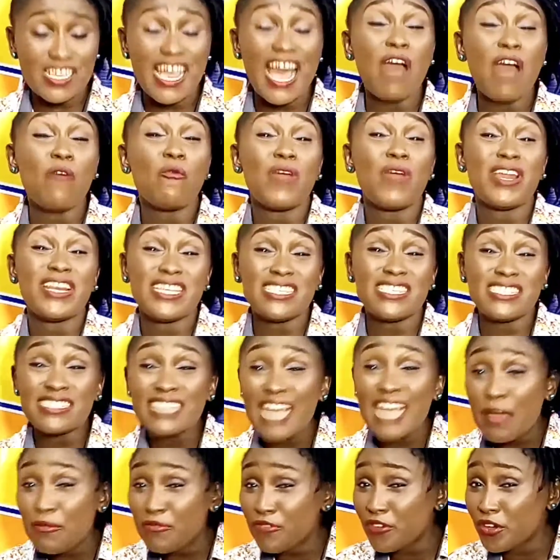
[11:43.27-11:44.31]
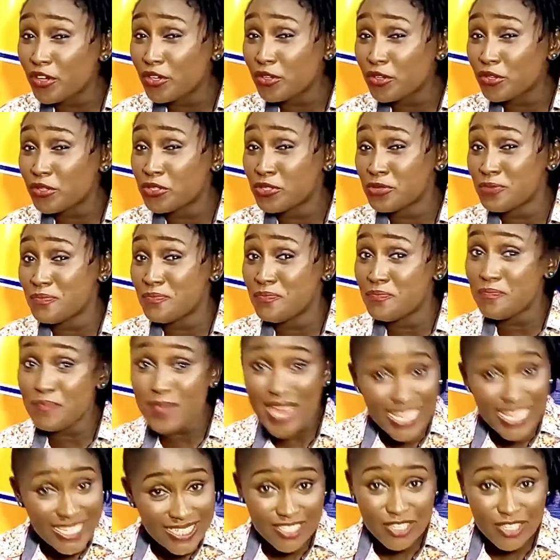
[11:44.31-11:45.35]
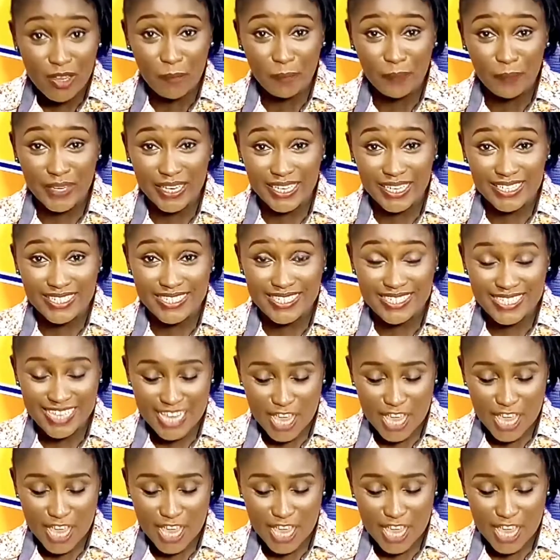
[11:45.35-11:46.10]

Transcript: and when it's time for you to mix your paint,